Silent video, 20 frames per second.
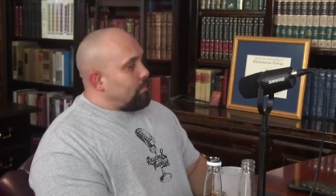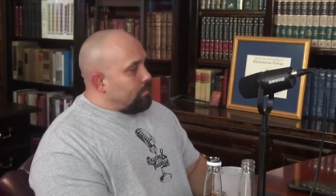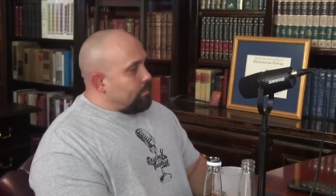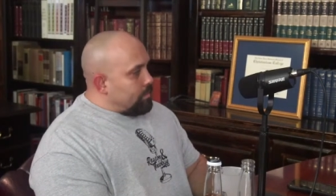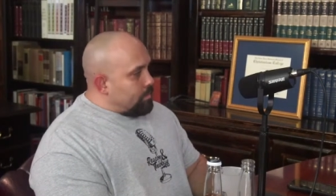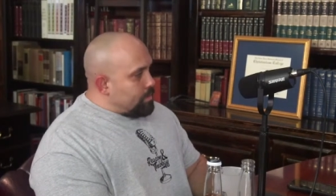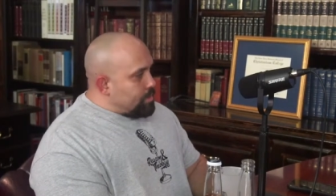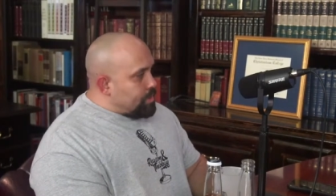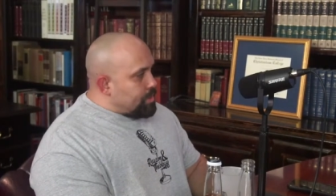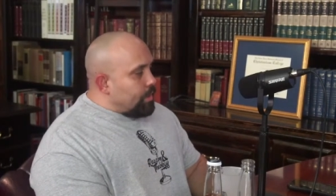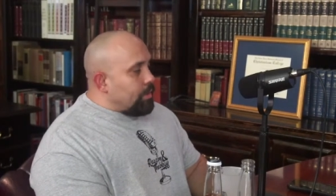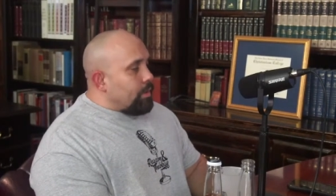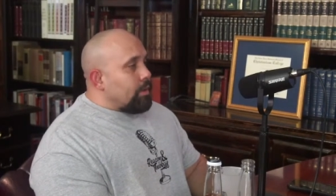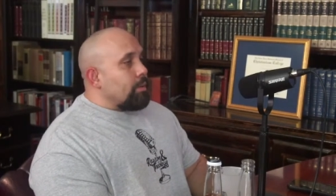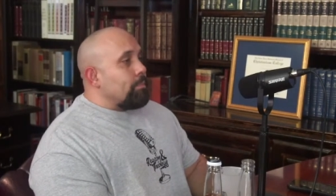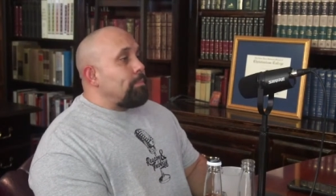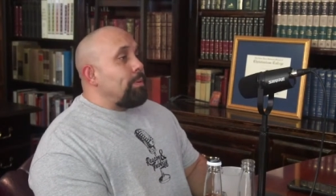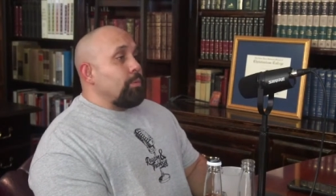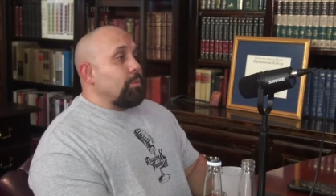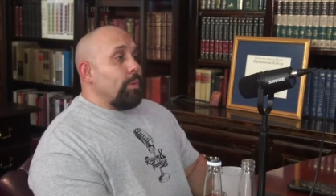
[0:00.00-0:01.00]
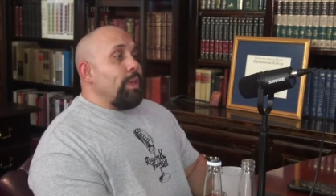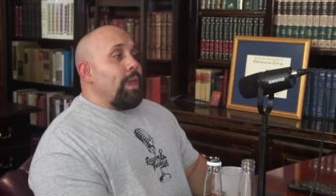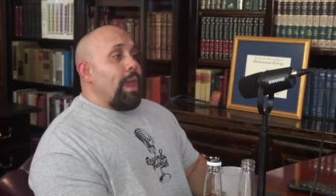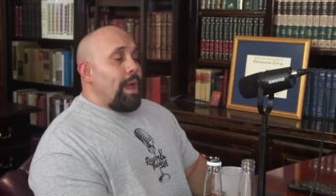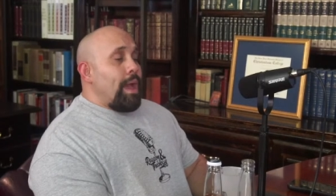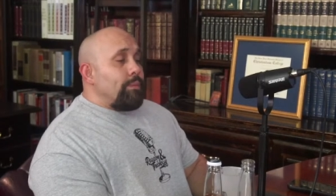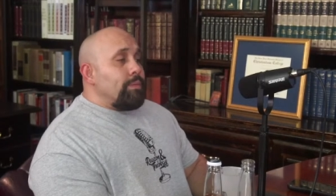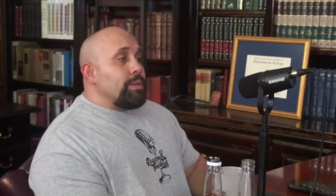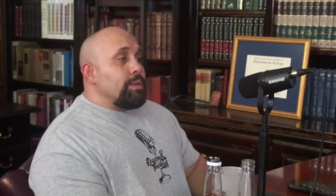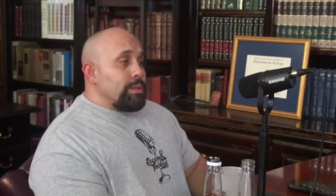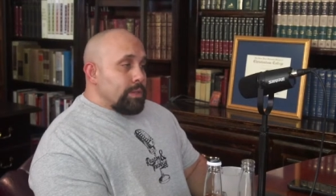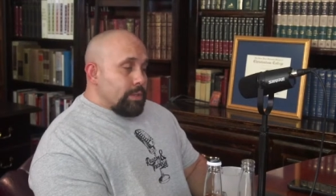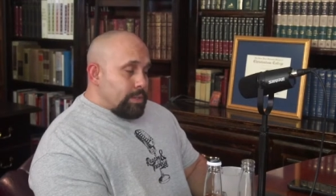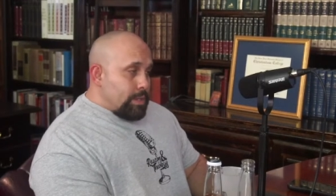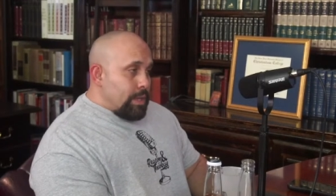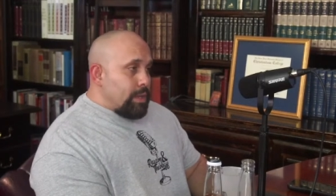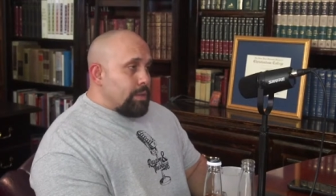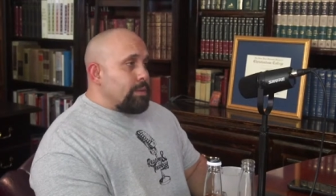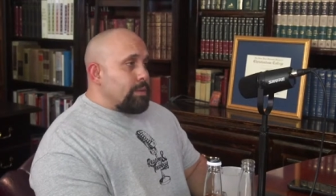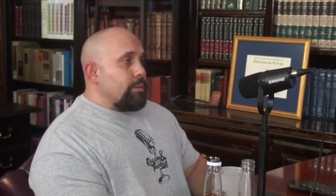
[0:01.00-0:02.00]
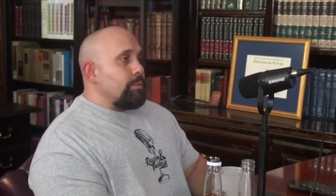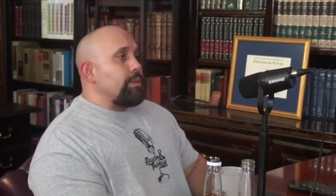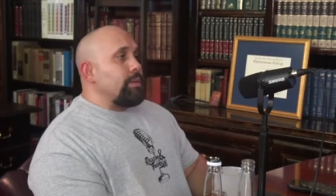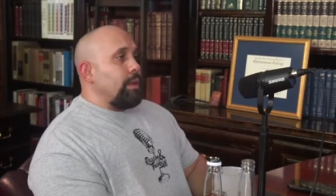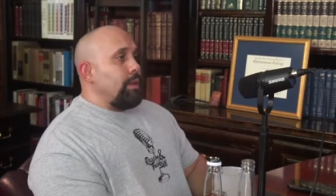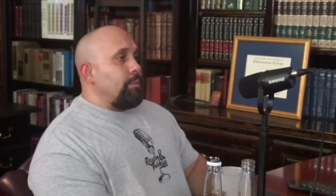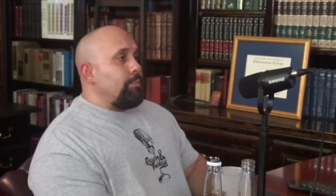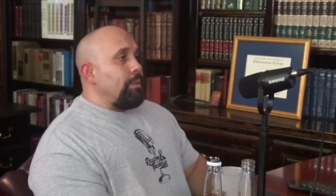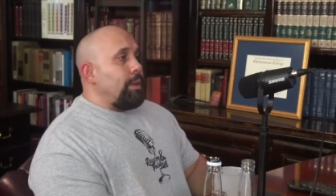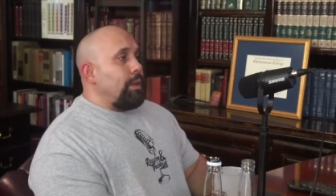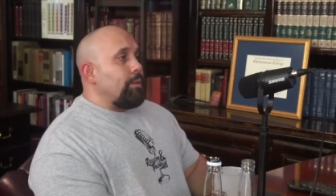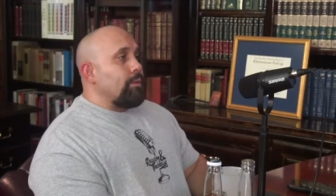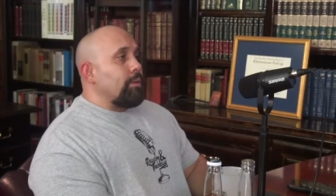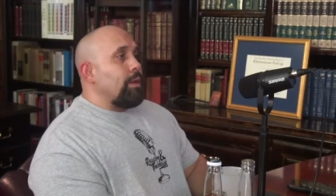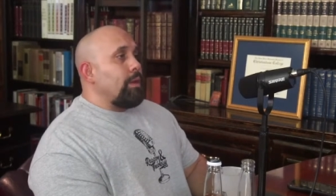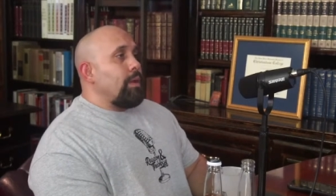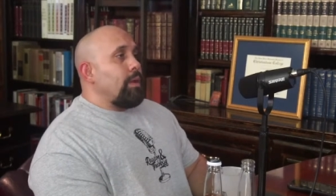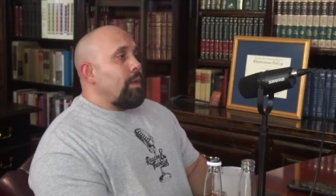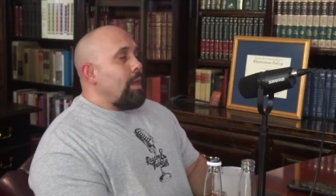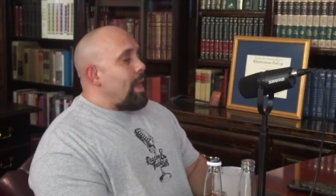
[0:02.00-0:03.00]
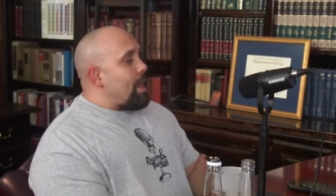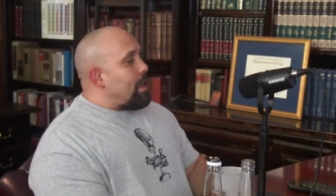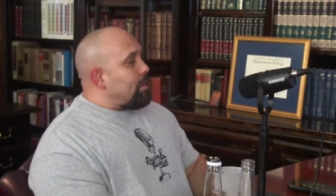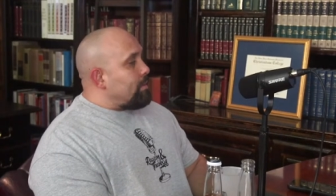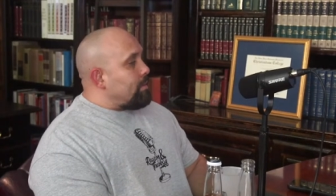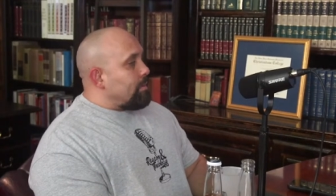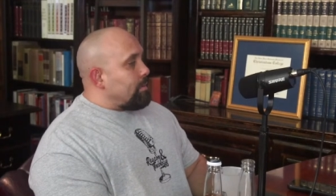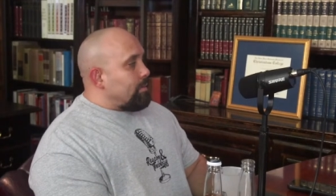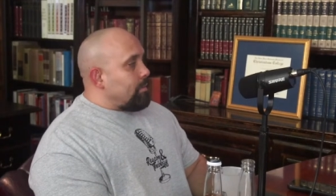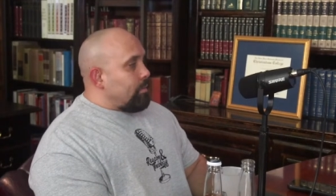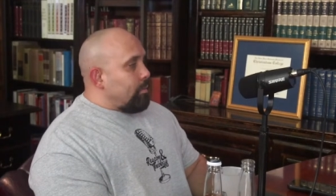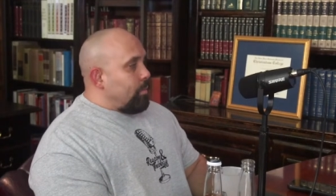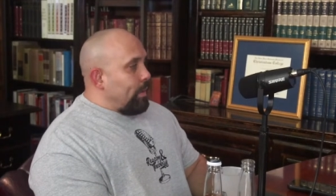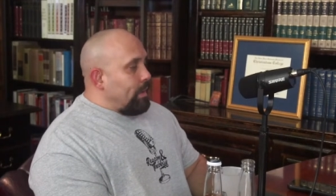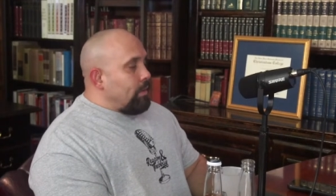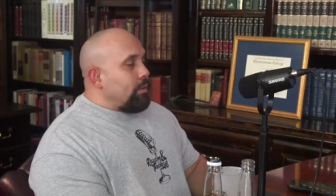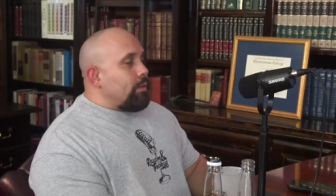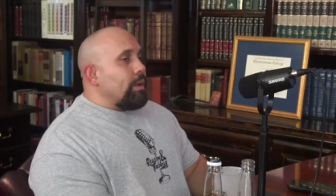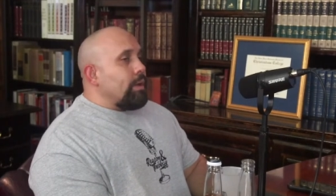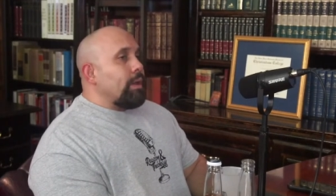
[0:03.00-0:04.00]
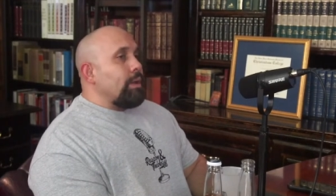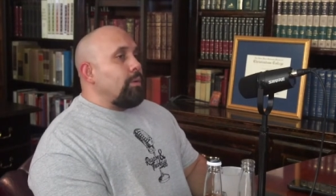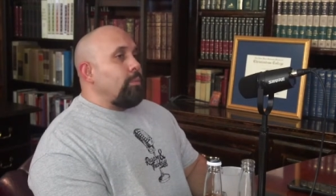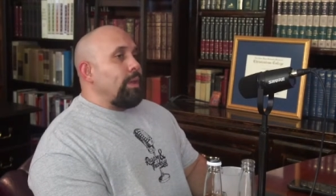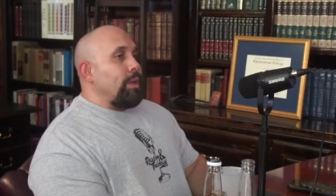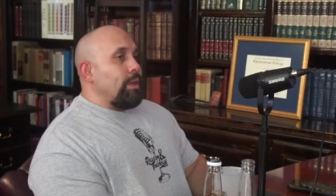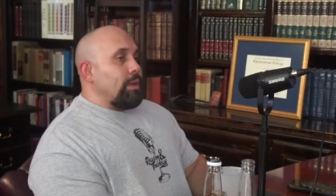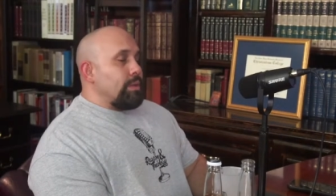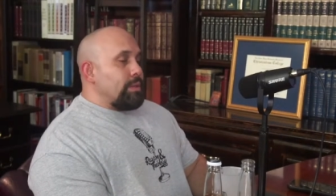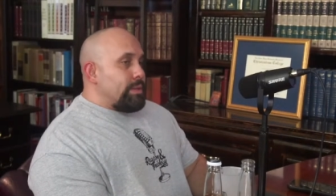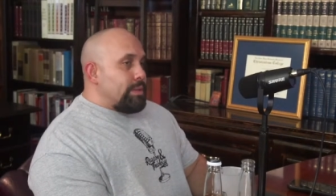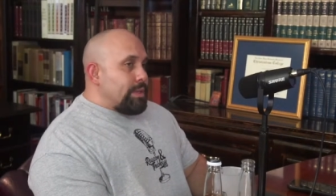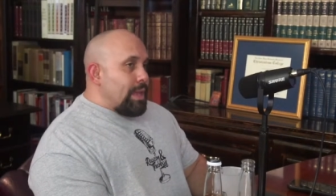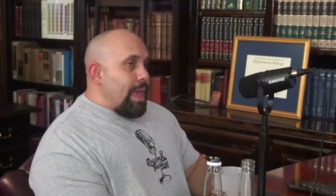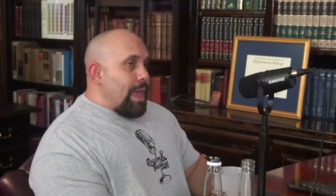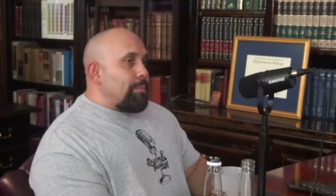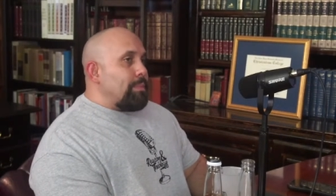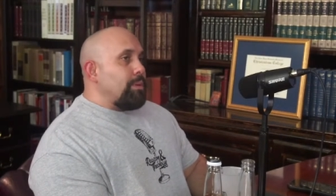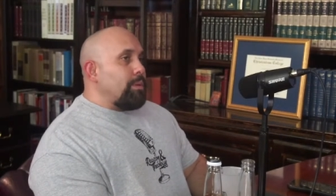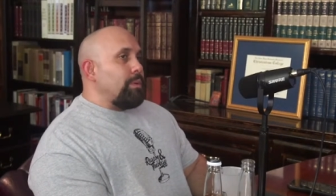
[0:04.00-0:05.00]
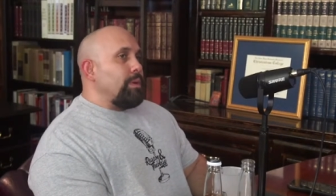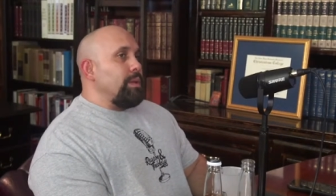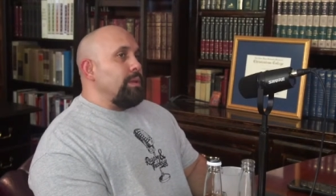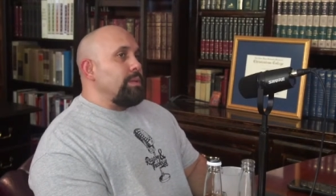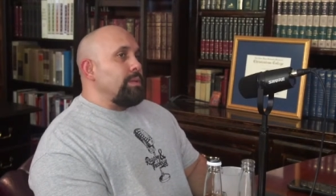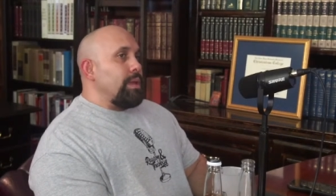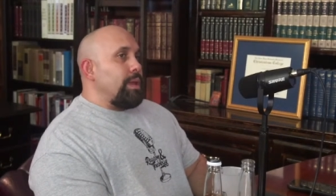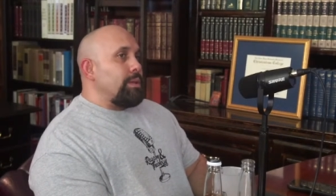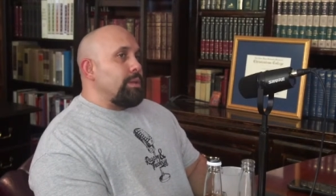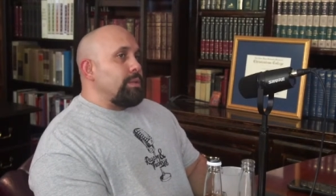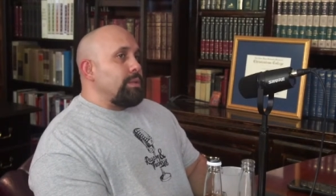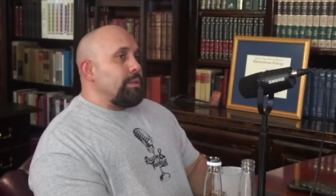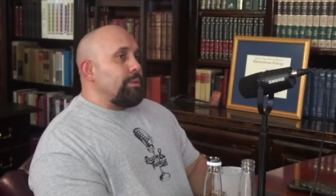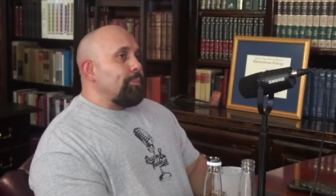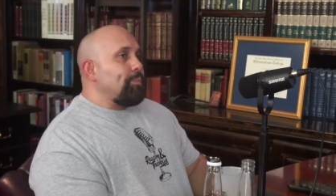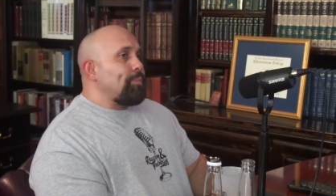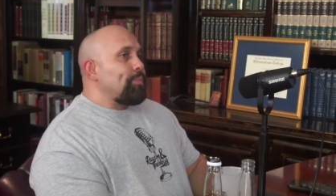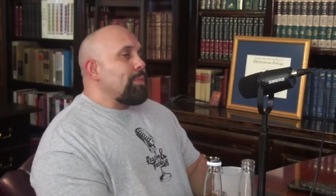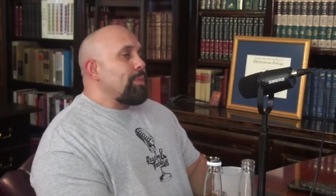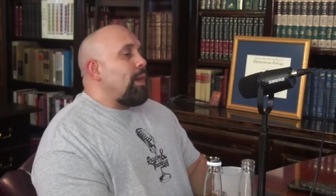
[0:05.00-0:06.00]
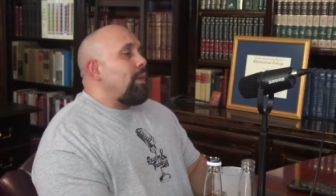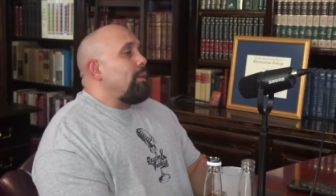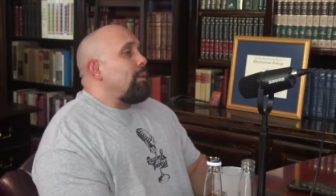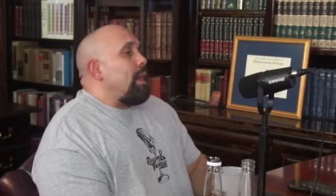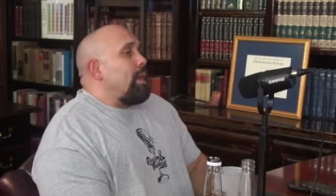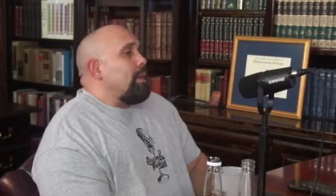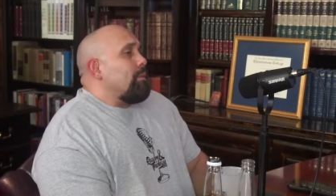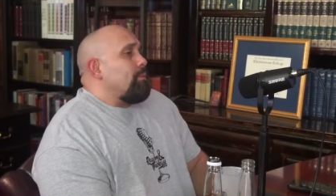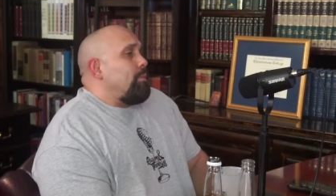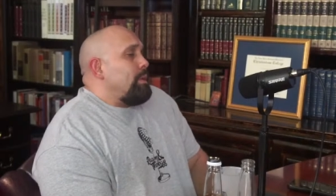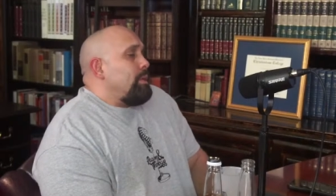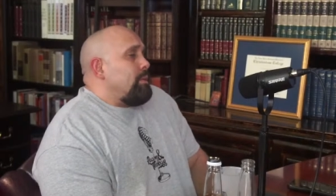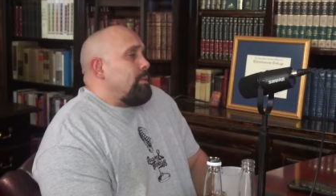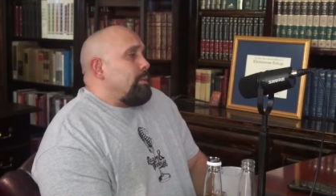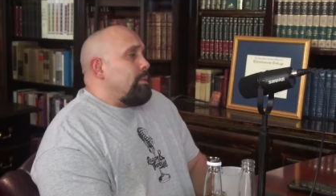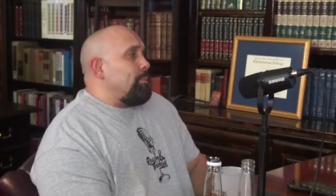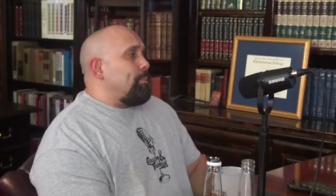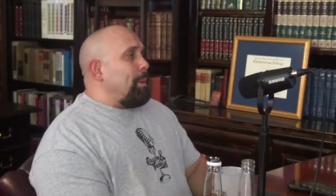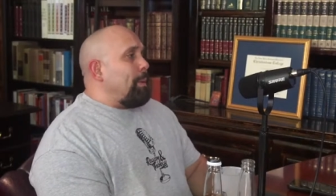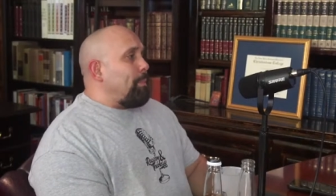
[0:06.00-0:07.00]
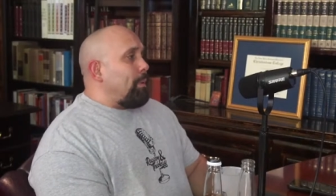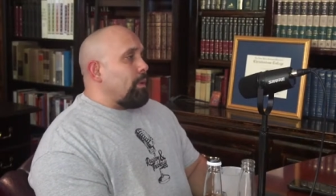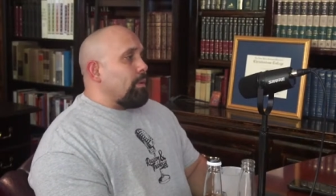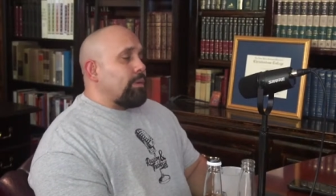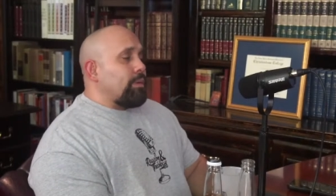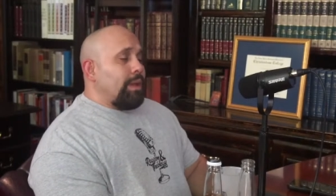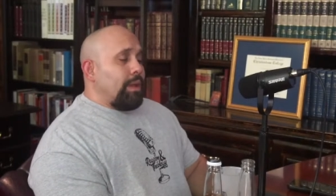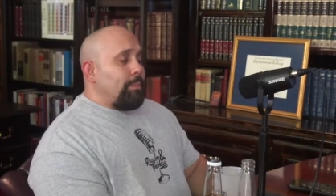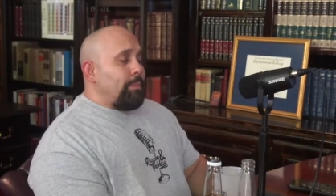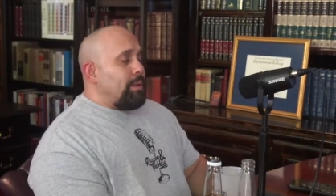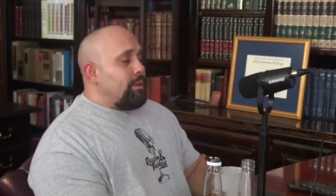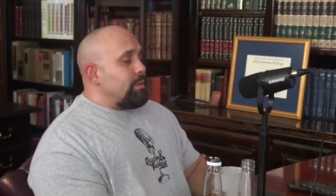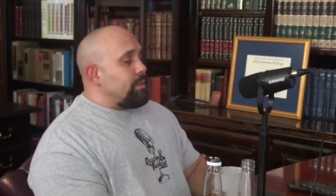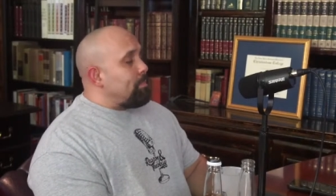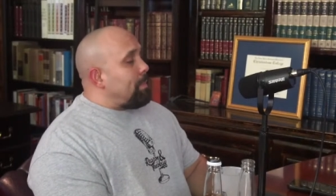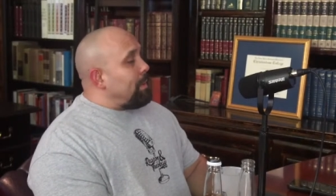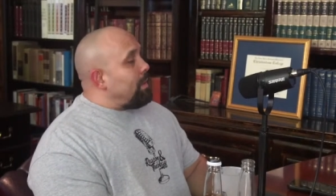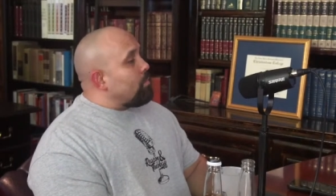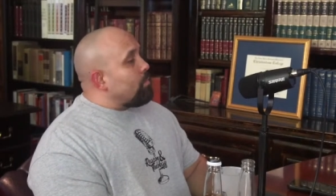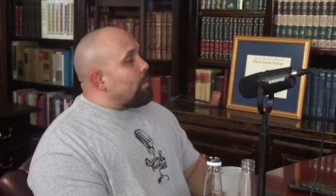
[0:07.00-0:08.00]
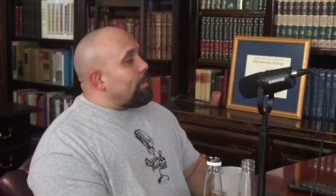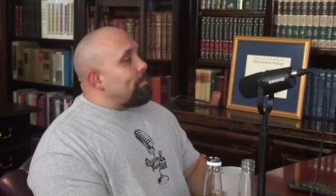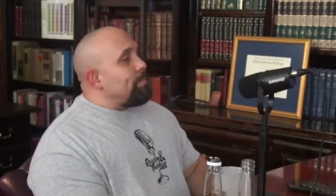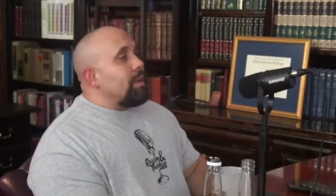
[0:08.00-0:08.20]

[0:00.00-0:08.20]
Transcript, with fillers: Sure, but we have the successor, St. Peter, and we look and we examine what he says, and a lot of what people are claiming is being ripped